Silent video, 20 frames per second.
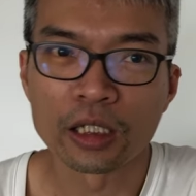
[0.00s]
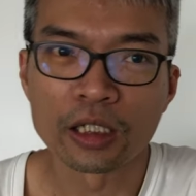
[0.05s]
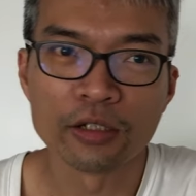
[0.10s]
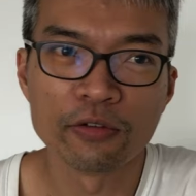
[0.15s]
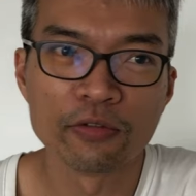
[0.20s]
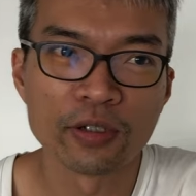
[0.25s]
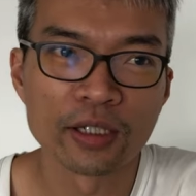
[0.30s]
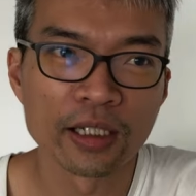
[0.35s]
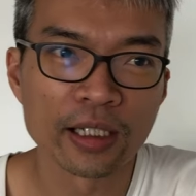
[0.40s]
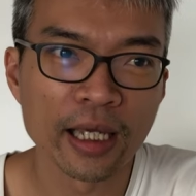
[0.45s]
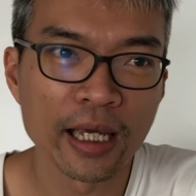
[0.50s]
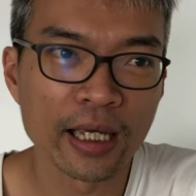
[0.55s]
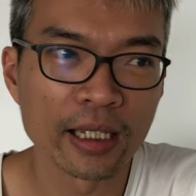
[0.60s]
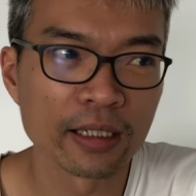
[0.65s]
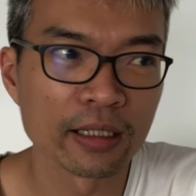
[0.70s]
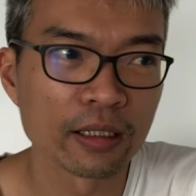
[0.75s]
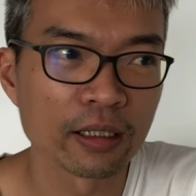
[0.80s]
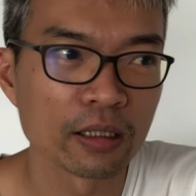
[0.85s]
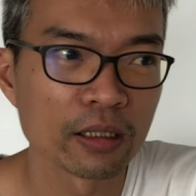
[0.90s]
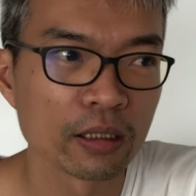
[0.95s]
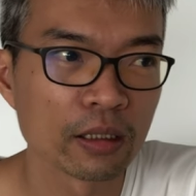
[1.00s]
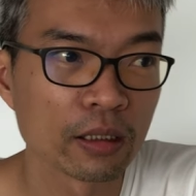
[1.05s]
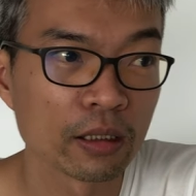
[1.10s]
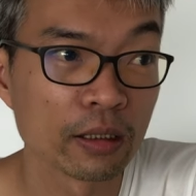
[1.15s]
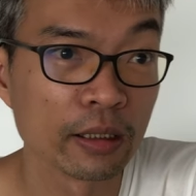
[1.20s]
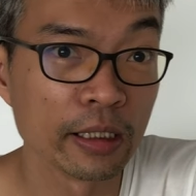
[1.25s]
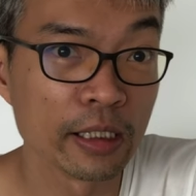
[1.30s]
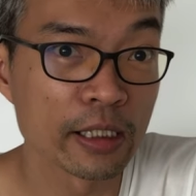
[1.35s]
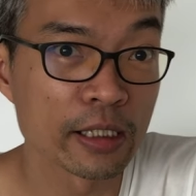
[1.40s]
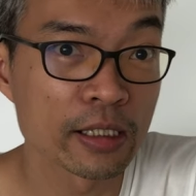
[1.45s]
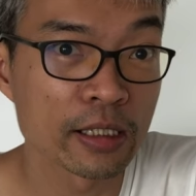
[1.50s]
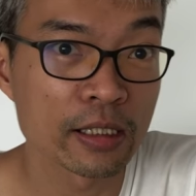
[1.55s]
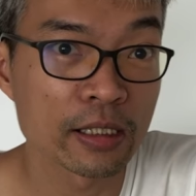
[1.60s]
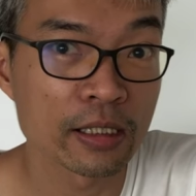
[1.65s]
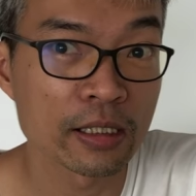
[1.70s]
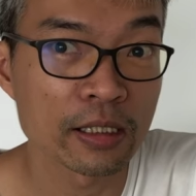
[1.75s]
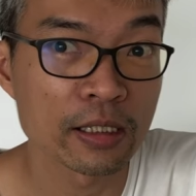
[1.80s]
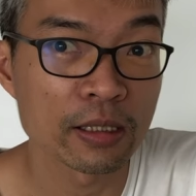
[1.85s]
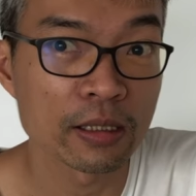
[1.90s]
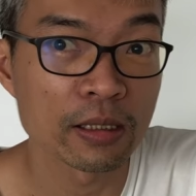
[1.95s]
even at
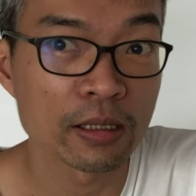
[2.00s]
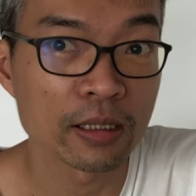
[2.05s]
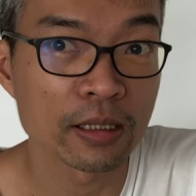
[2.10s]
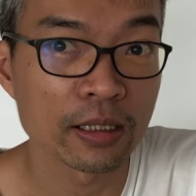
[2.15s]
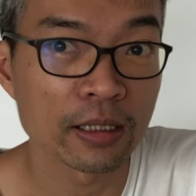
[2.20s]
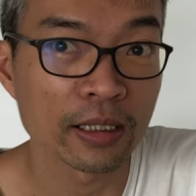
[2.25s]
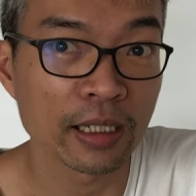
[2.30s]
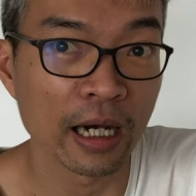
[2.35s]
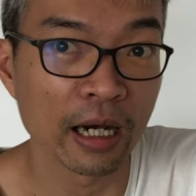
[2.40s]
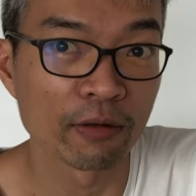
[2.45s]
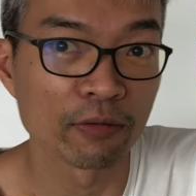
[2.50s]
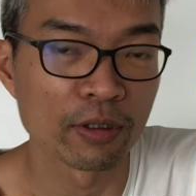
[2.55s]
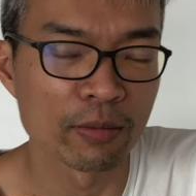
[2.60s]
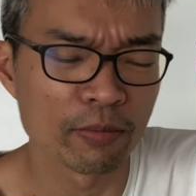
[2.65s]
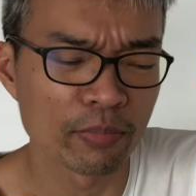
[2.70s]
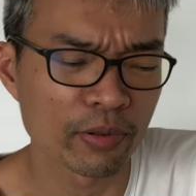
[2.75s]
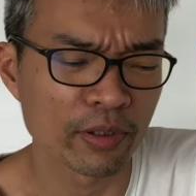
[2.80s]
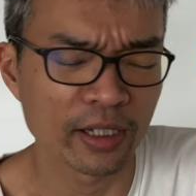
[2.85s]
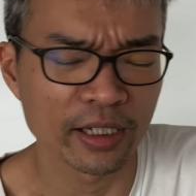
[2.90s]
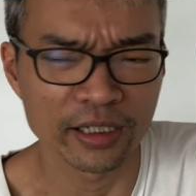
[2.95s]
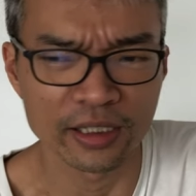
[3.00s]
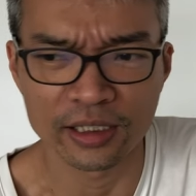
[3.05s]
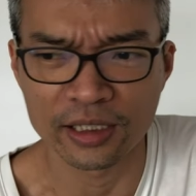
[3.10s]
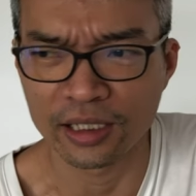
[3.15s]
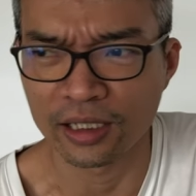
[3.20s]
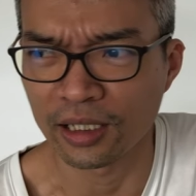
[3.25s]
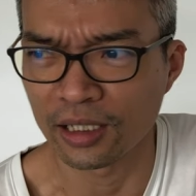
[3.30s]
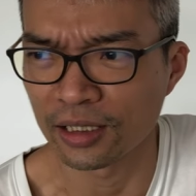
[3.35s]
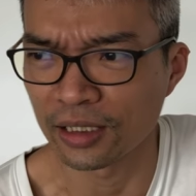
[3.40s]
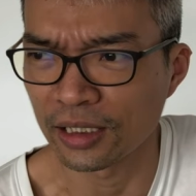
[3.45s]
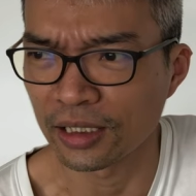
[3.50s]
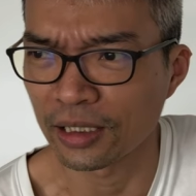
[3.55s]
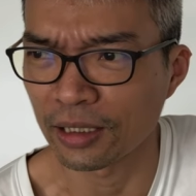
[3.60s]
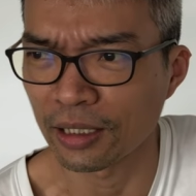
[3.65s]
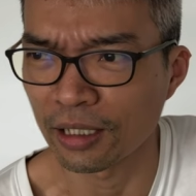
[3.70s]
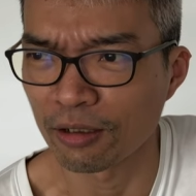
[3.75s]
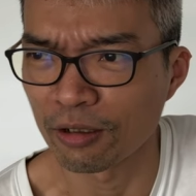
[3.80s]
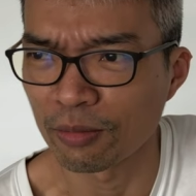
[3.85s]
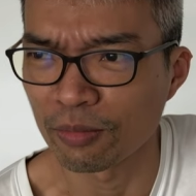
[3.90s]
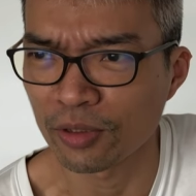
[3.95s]
this current price. I think the
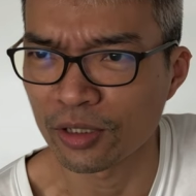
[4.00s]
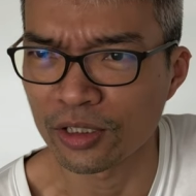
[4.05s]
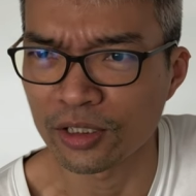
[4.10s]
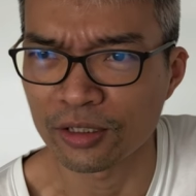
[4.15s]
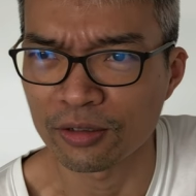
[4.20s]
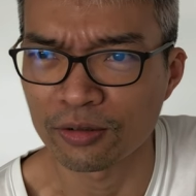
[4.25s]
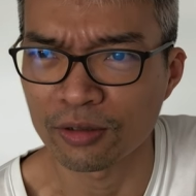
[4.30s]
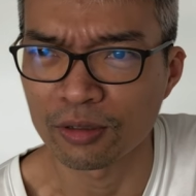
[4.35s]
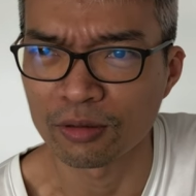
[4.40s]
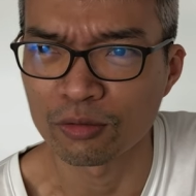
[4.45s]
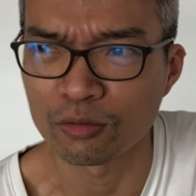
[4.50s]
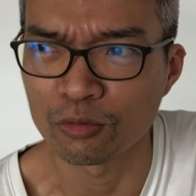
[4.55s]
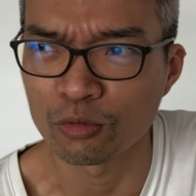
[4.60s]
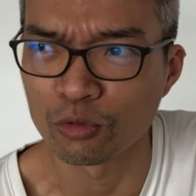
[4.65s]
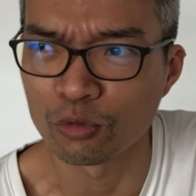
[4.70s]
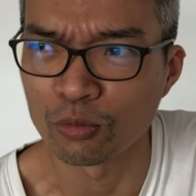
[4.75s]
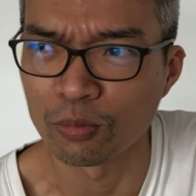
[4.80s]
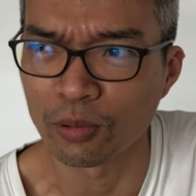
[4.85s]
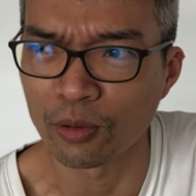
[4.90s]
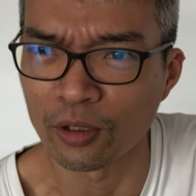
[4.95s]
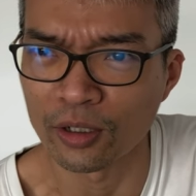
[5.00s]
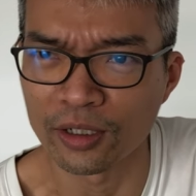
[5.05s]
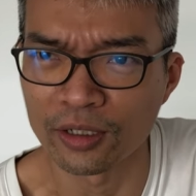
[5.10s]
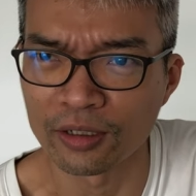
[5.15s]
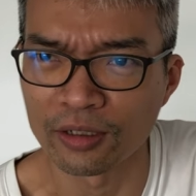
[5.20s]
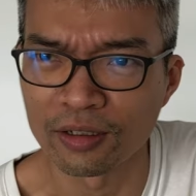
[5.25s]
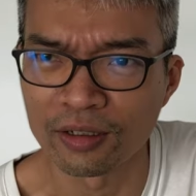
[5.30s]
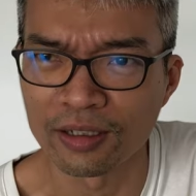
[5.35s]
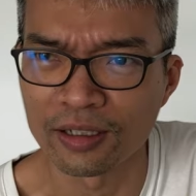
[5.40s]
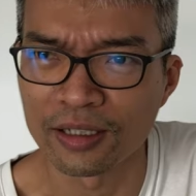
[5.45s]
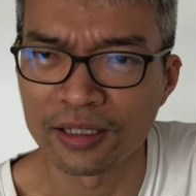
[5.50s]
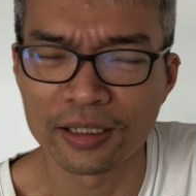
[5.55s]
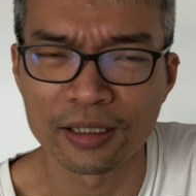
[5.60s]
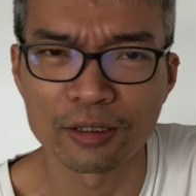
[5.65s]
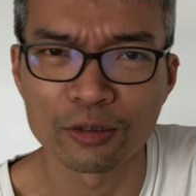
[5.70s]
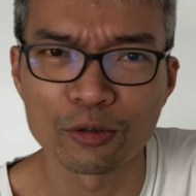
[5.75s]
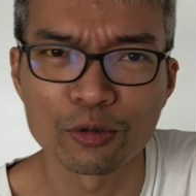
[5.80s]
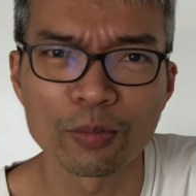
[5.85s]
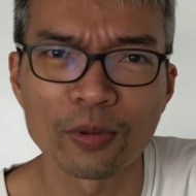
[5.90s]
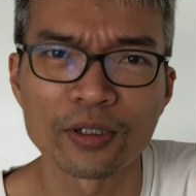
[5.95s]
current price is around 2 point
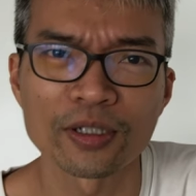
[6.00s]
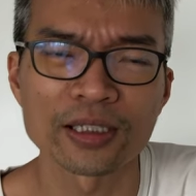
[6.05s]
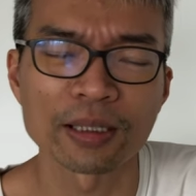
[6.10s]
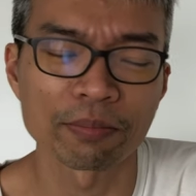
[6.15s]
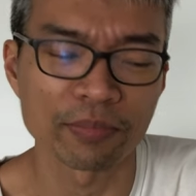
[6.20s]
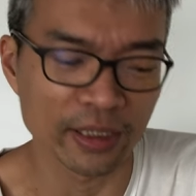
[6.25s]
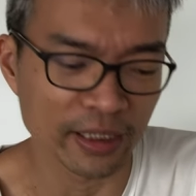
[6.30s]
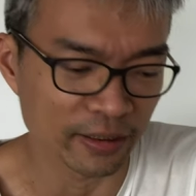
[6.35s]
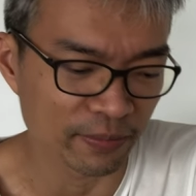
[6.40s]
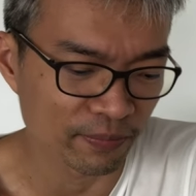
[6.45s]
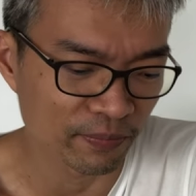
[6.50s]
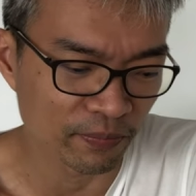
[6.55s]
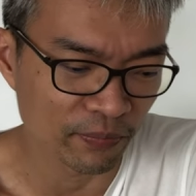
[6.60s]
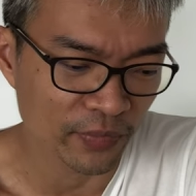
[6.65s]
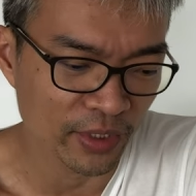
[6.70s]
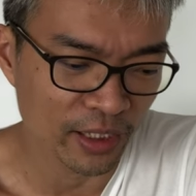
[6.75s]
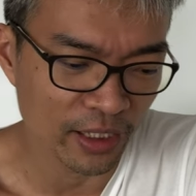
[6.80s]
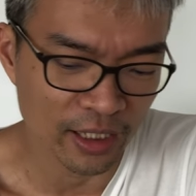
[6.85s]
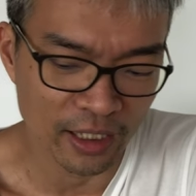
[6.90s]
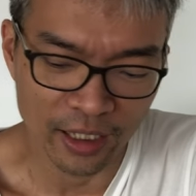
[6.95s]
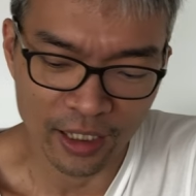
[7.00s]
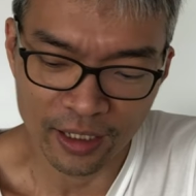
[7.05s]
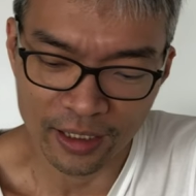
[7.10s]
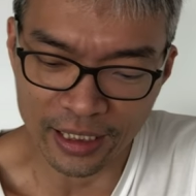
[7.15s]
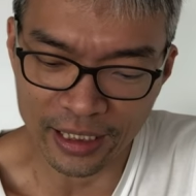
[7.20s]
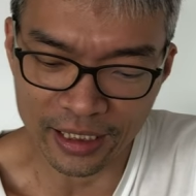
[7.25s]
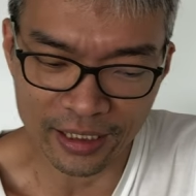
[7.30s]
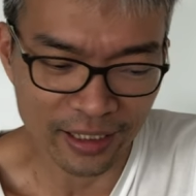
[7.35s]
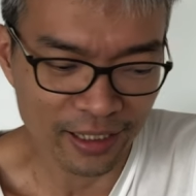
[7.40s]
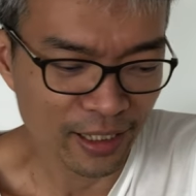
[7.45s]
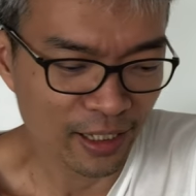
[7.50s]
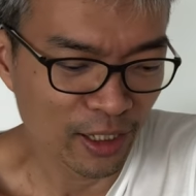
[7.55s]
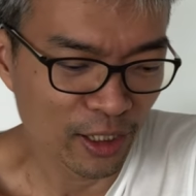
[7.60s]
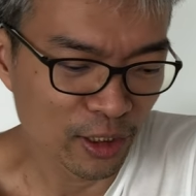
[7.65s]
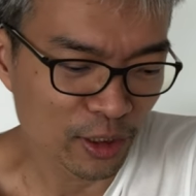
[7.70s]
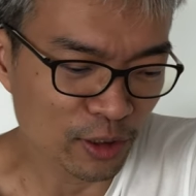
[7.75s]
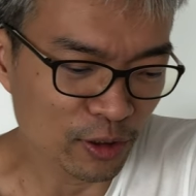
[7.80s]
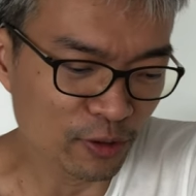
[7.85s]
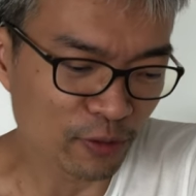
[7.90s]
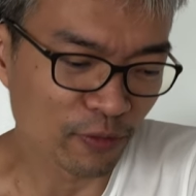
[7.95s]
something. Okay,
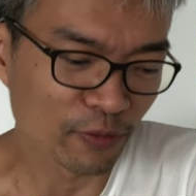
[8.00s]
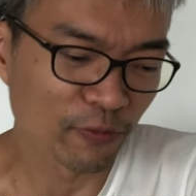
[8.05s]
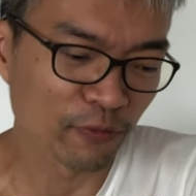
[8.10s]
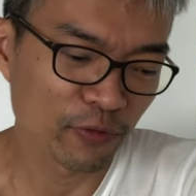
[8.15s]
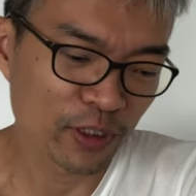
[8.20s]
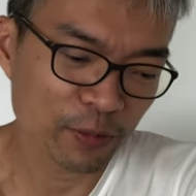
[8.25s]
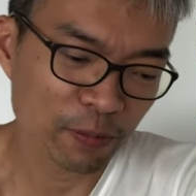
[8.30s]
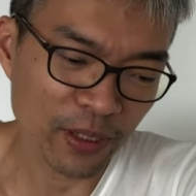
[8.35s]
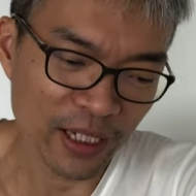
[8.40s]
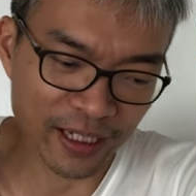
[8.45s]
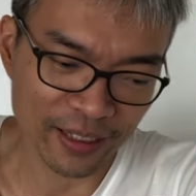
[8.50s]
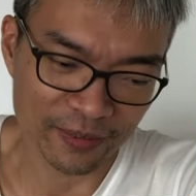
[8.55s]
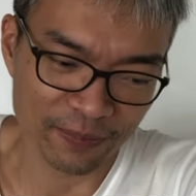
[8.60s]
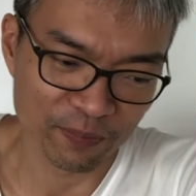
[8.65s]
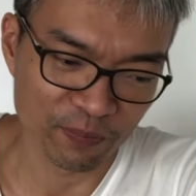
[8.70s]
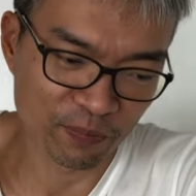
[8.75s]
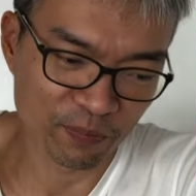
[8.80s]
so first part,